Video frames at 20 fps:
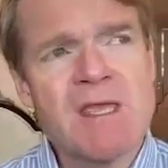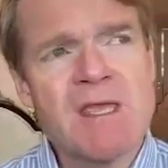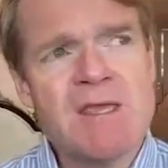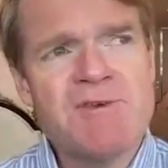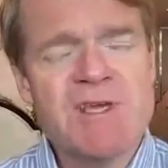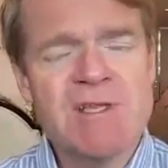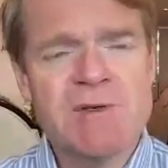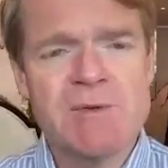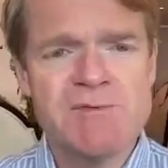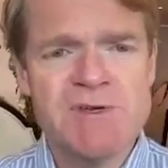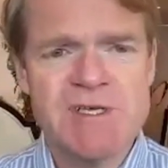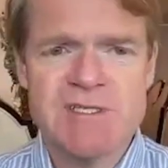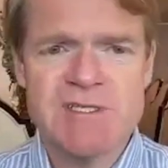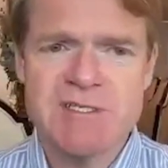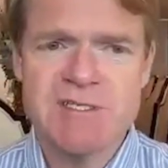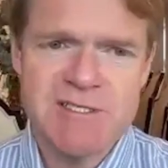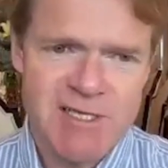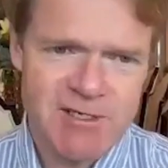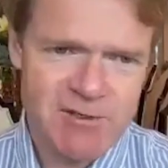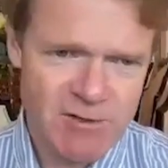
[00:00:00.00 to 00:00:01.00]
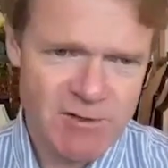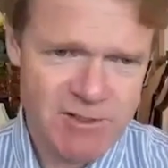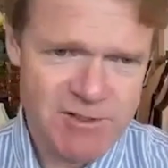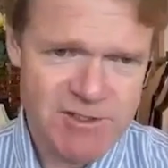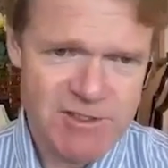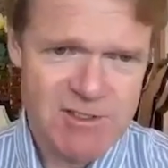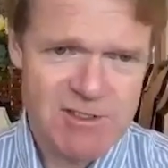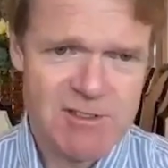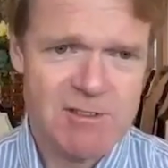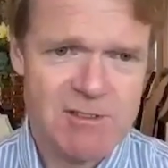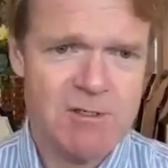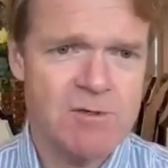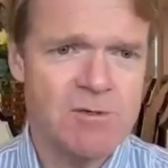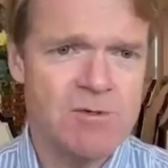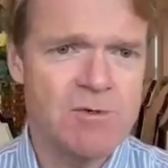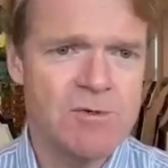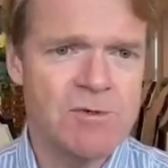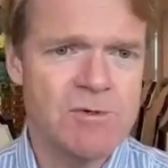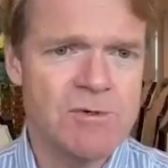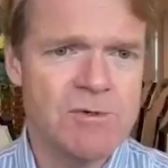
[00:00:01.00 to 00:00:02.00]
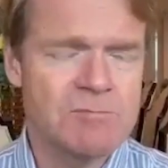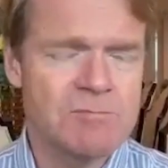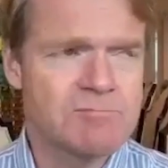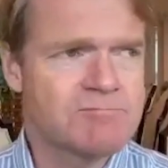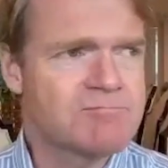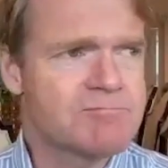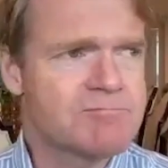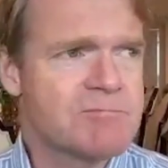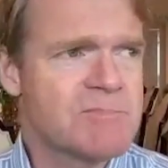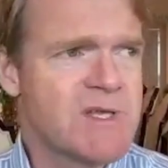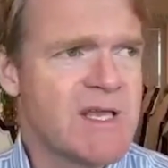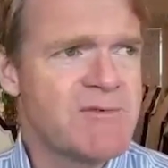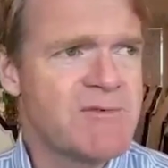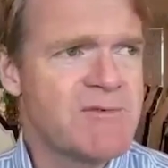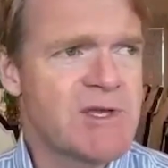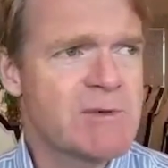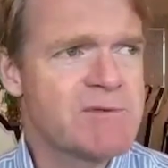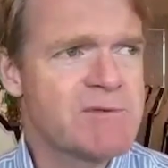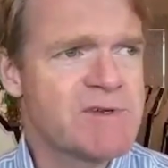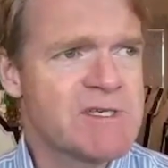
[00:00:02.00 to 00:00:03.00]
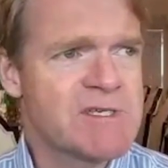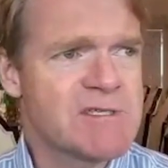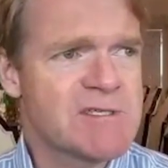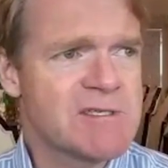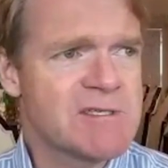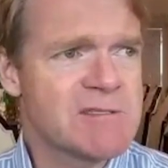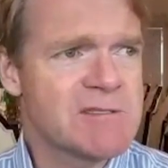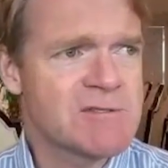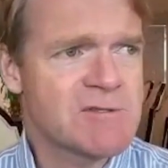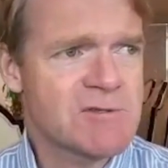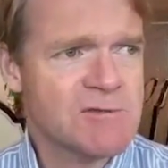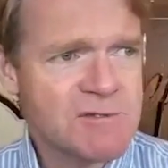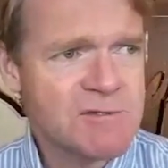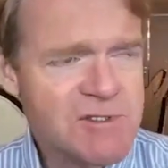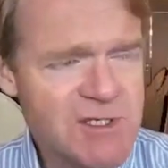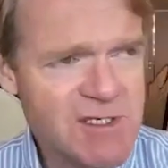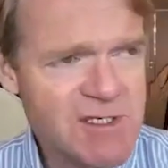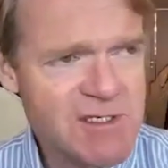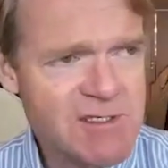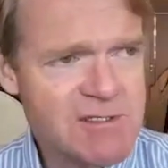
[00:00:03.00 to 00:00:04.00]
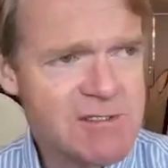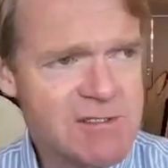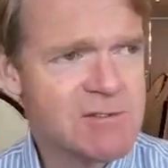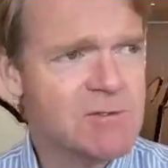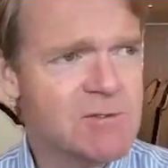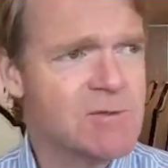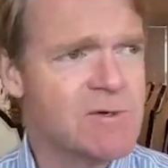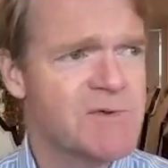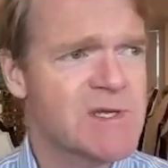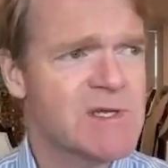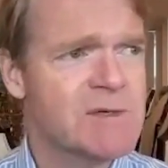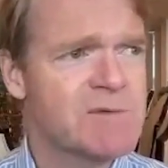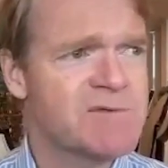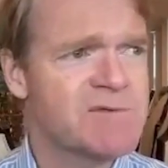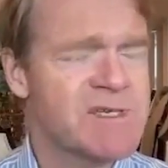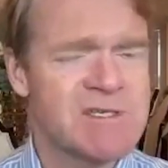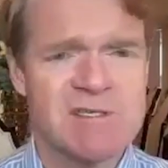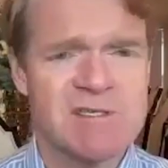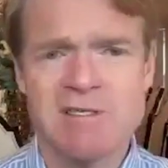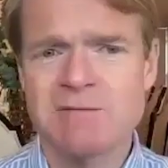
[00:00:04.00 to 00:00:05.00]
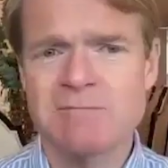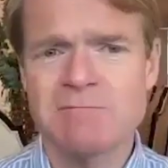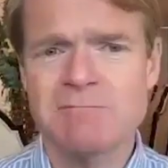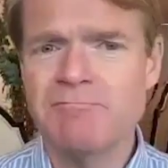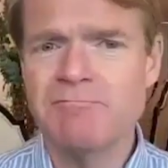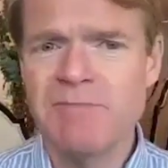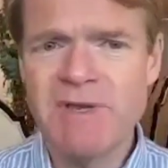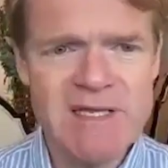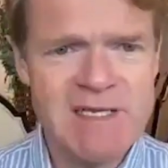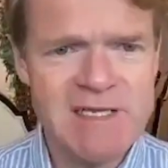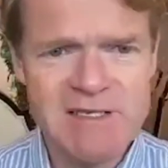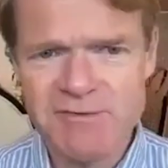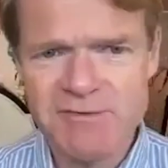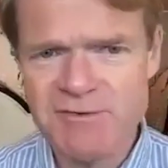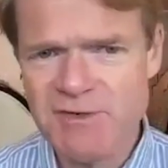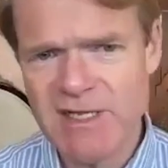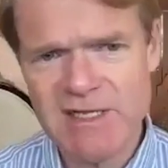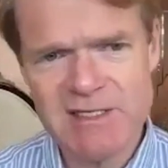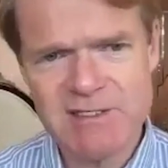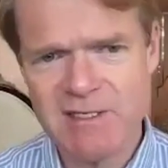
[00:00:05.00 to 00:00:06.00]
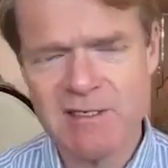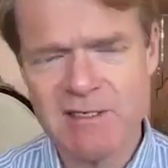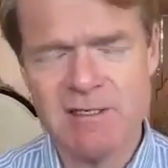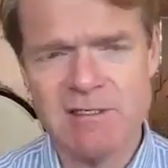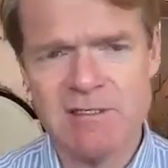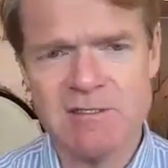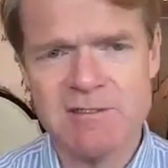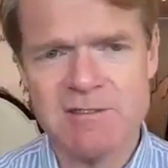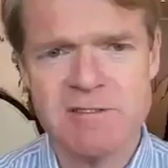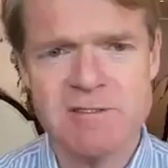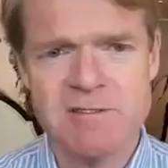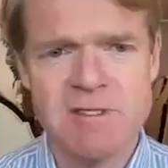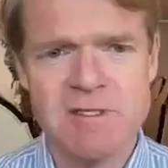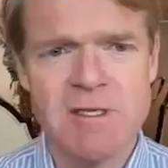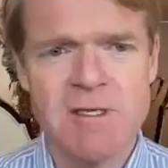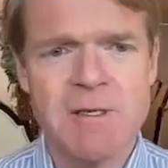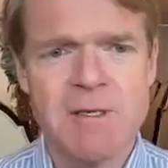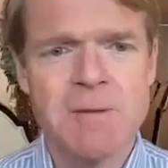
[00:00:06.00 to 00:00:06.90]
if you're going to invest in technology, or if you're going to invest in stocks and shares, or if you're going to invest in many different asset classes,